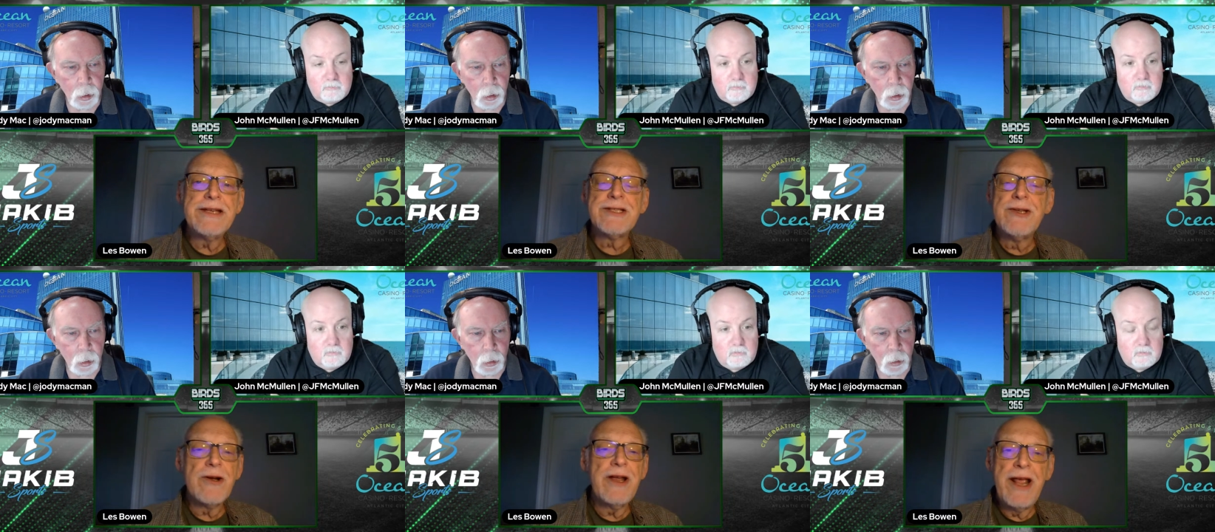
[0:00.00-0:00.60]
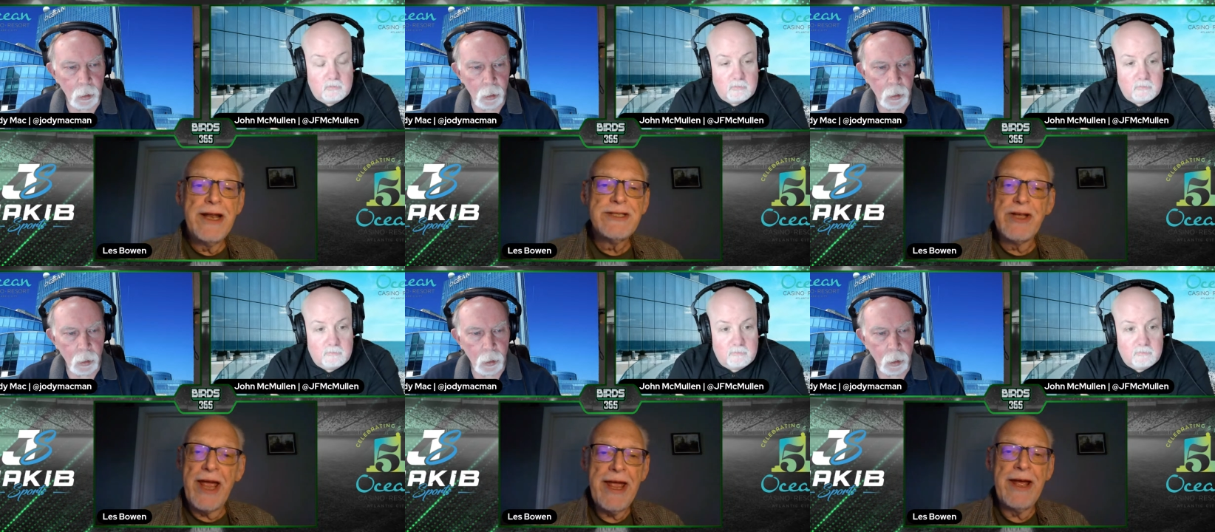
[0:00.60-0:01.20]
Speaker 1: just took it in his
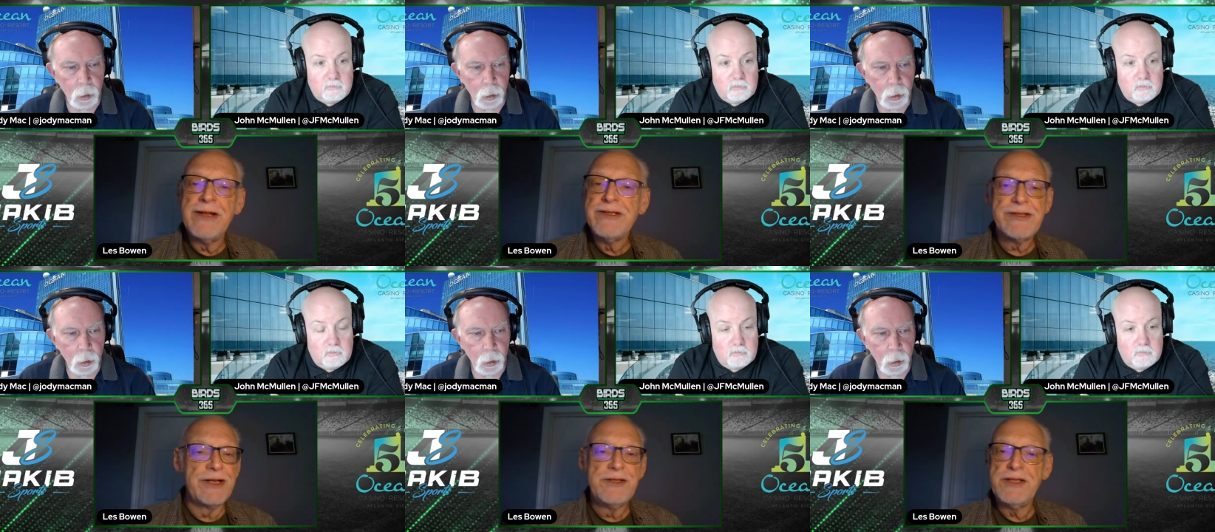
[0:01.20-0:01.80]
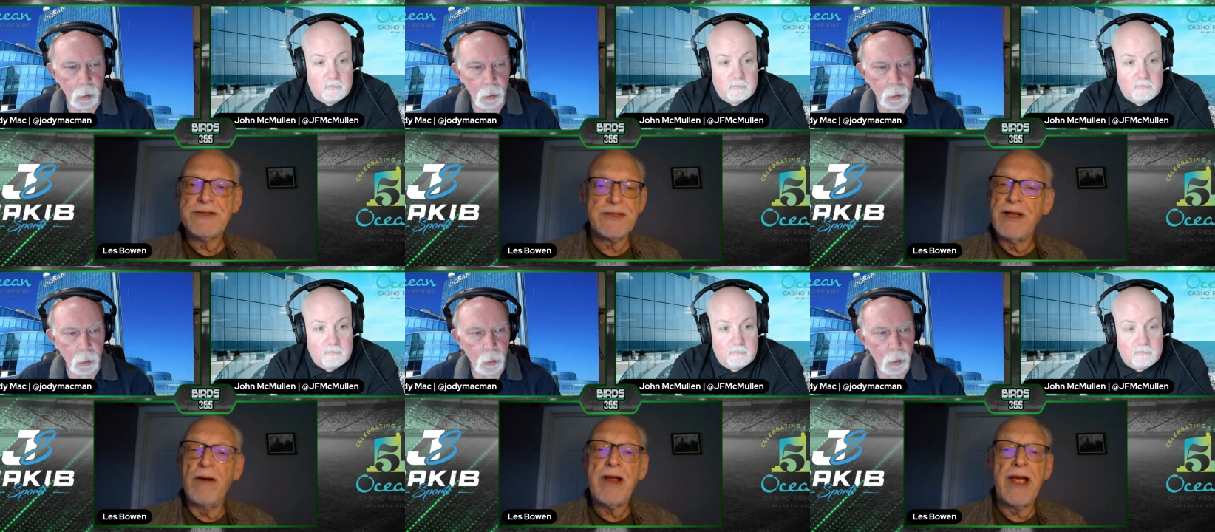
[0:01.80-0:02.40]
hands and just,
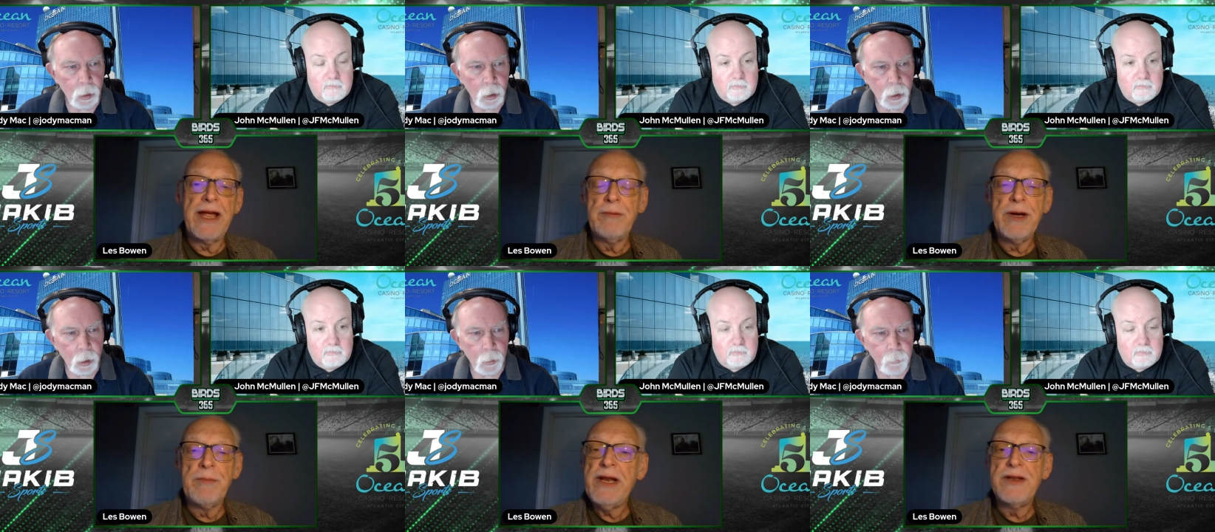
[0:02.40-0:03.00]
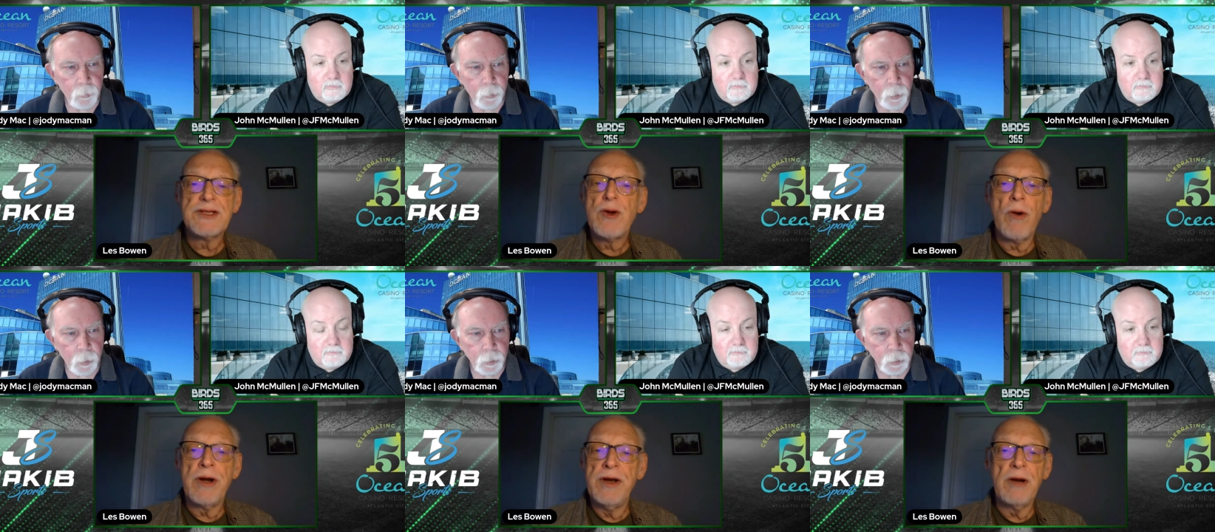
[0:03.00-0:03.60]
okay, we need to
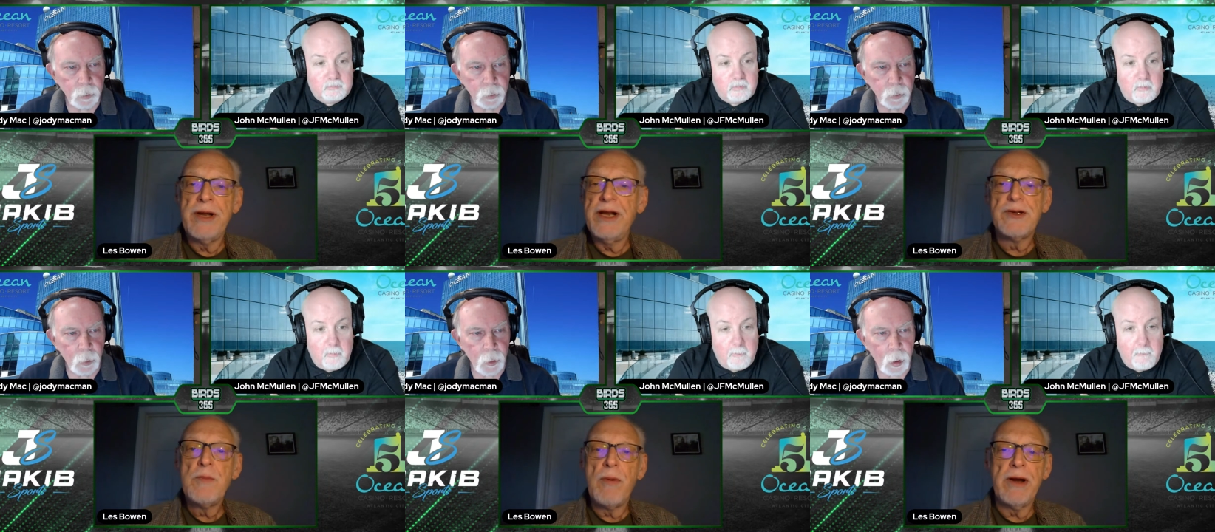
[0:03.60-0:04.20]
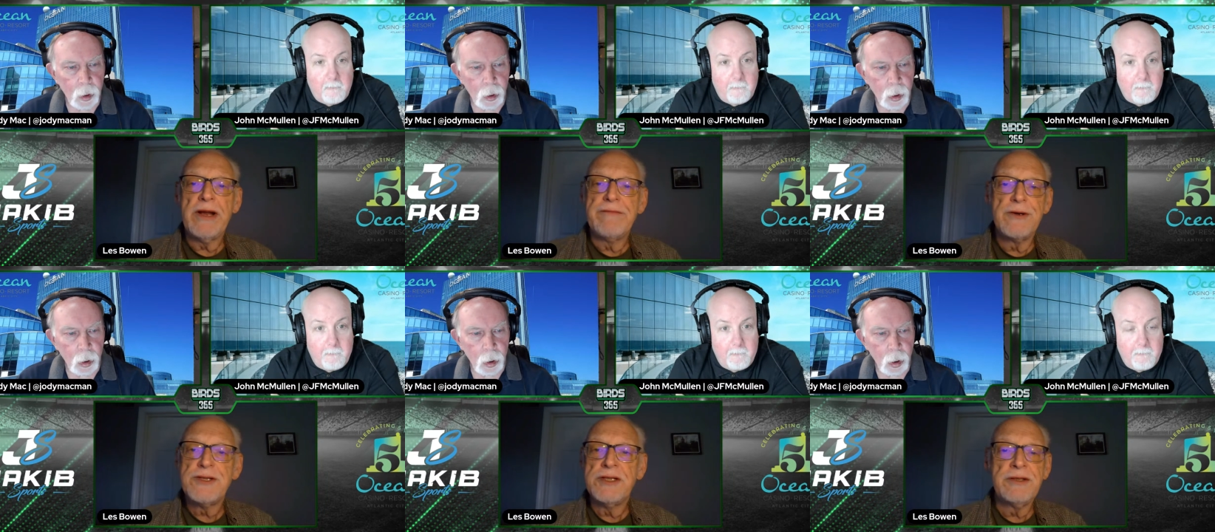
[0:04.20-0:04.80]
score here. We need a two-point
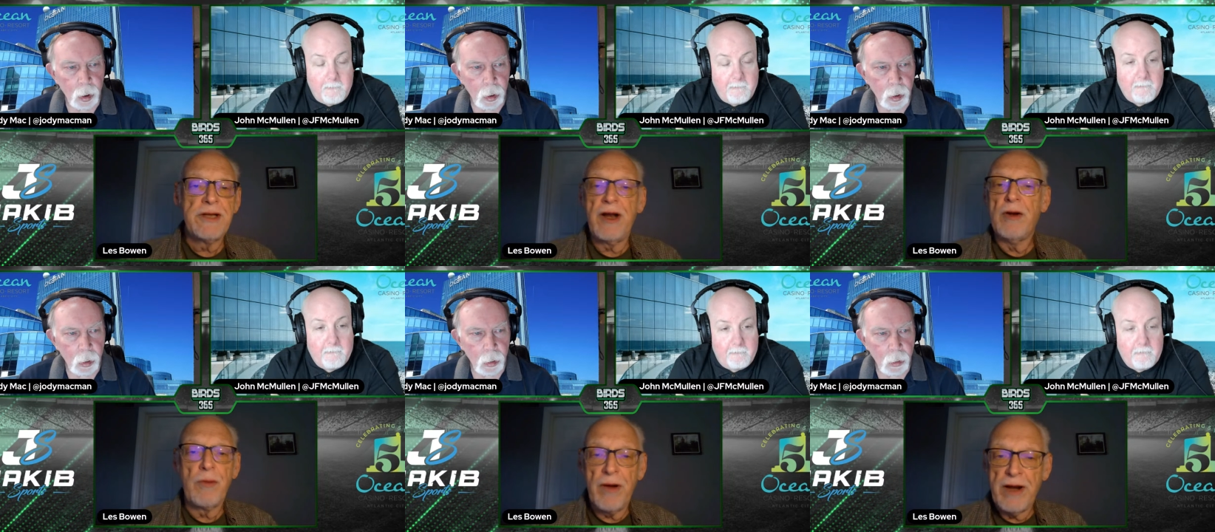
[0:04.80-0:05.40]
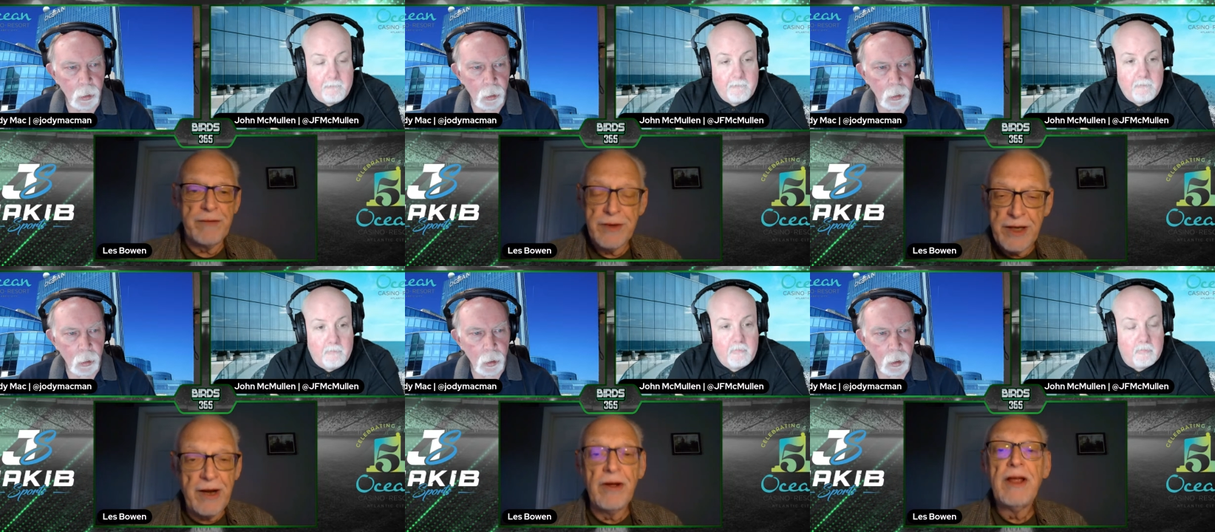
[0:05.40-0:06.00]
conversion, you know, whatever, you
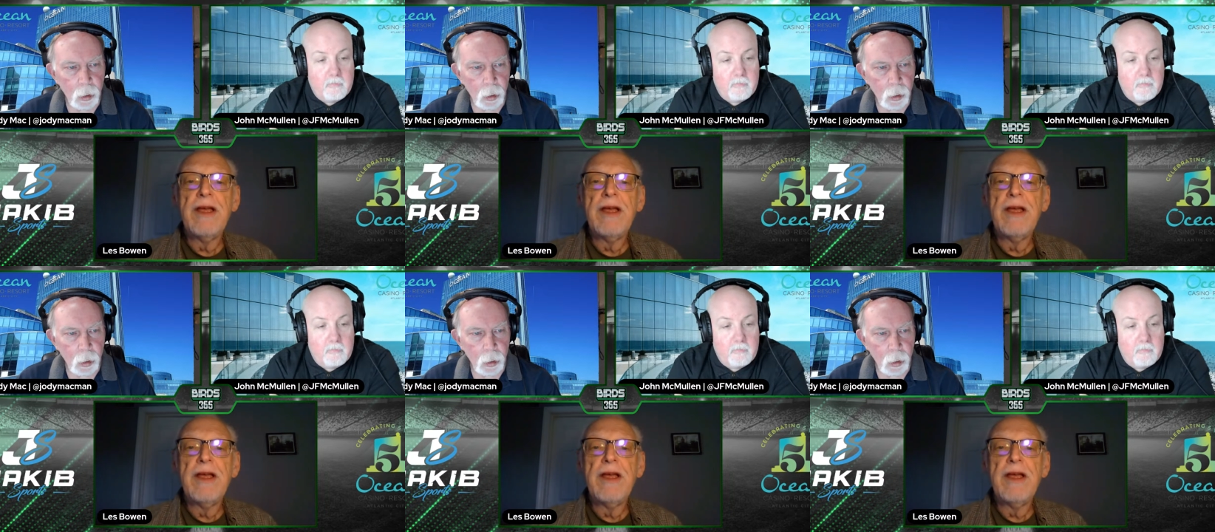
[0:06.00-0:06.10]
know.